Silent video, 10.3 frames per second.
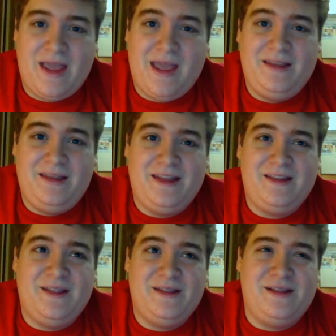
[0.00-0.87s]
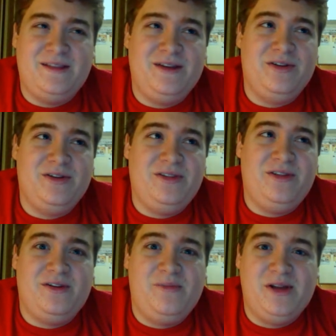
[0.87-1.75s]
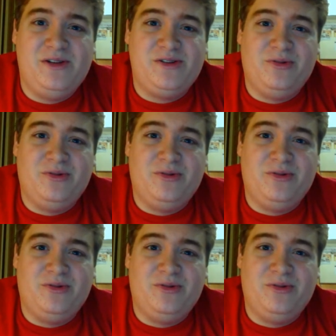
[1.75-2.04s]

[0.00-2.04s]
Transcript: And theater majors